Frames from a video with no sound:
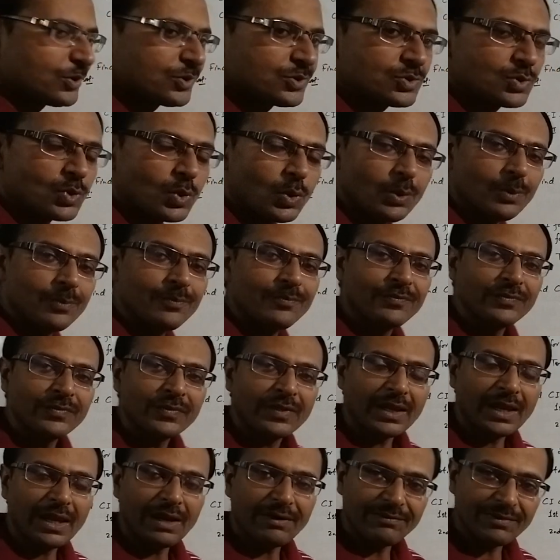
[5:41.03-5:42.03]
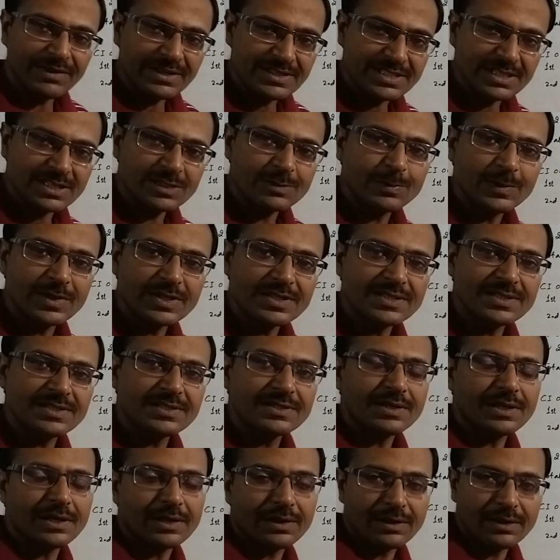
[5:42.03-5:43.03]
So every 6
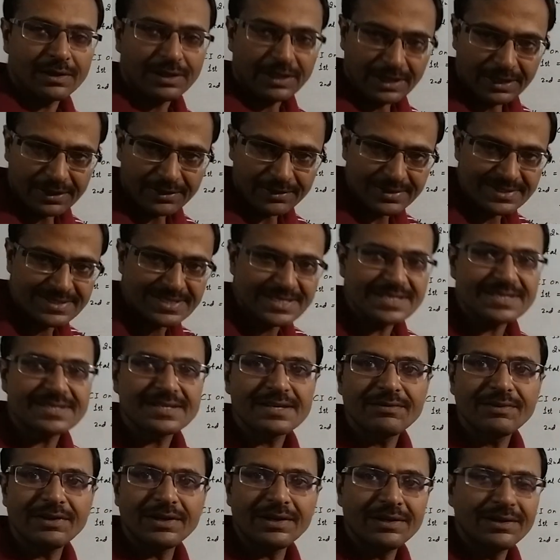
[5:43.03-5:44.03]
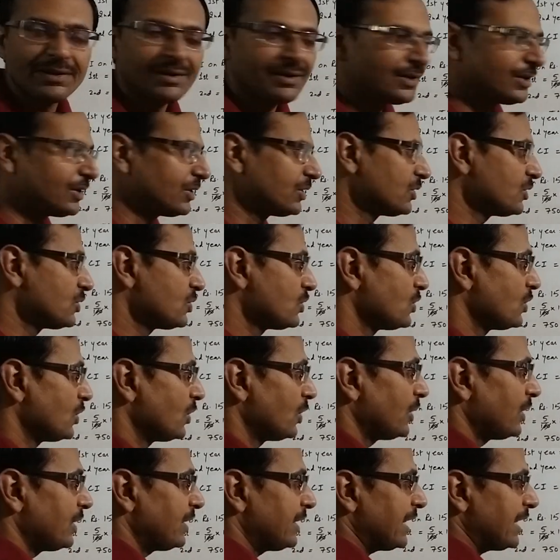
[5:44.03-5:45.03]
months the interest is given.
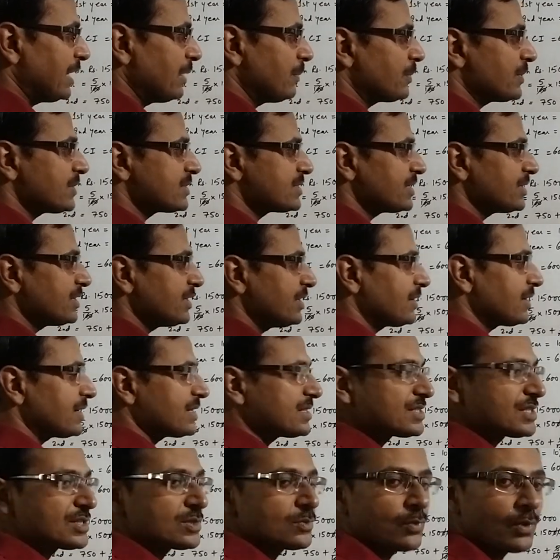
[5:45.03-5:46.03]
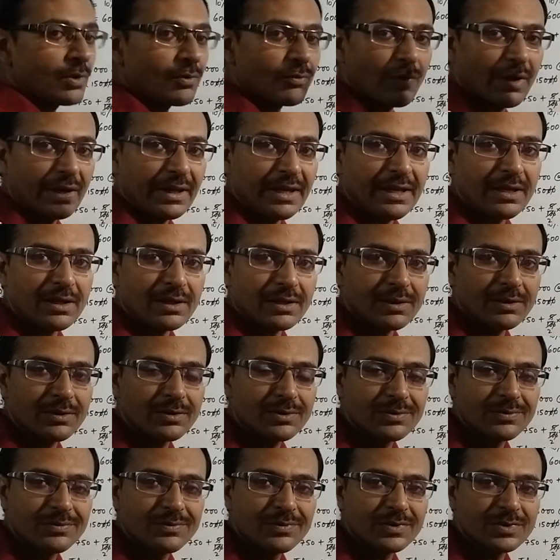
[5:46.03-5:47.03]
10% interest is for 1 year,
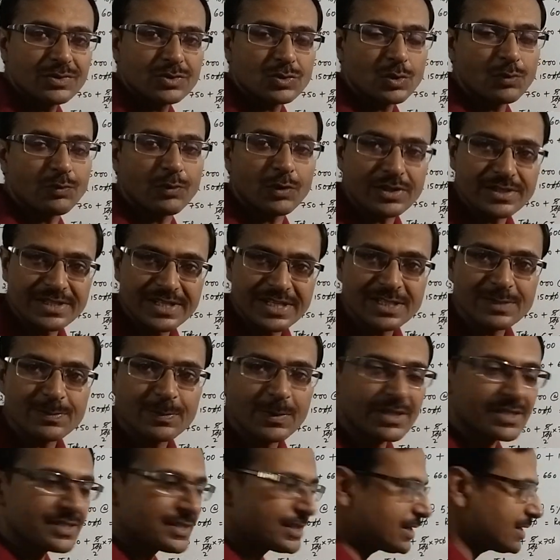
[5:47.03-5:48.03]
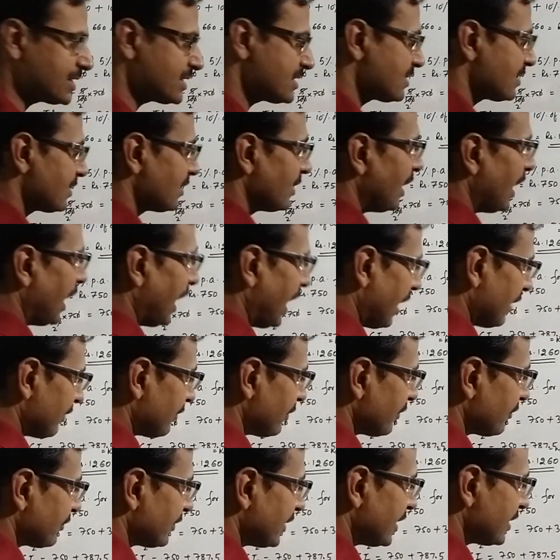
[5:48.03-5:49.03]
so for 6 months it is
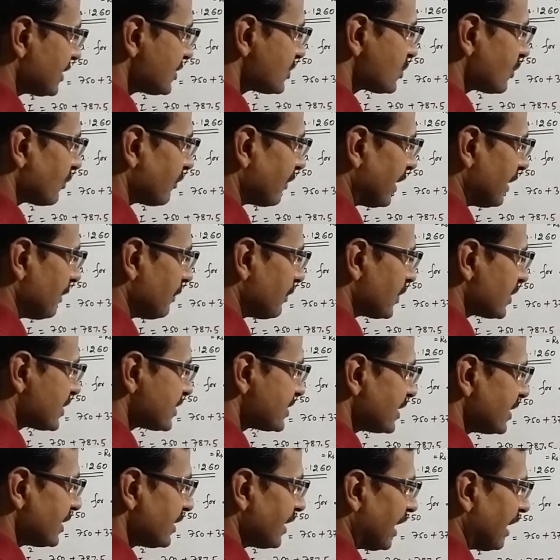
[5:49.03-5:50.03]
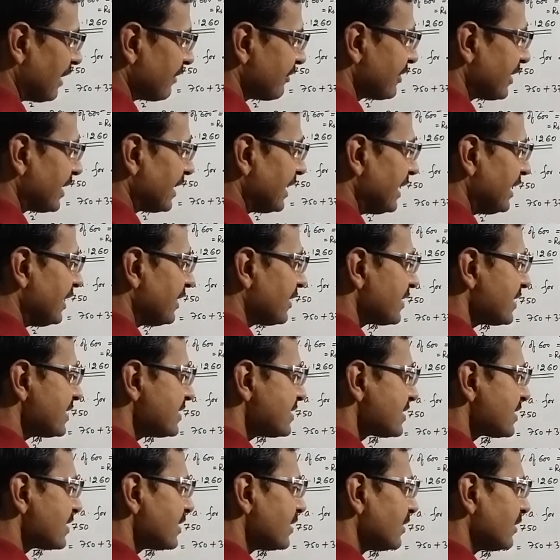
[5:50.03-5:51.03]
half of that, so 5% half yearly
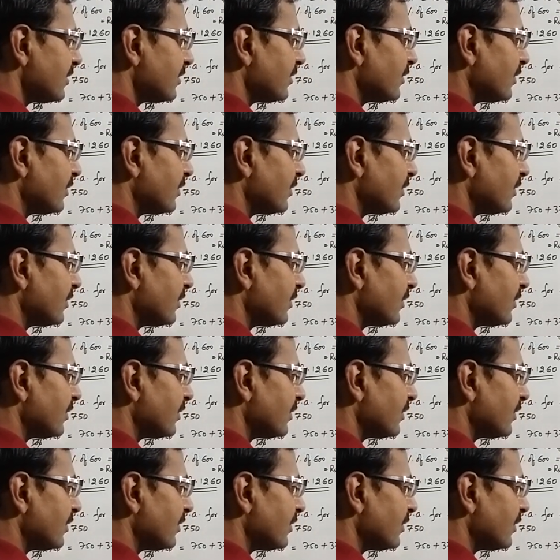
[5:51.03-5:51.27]
interest.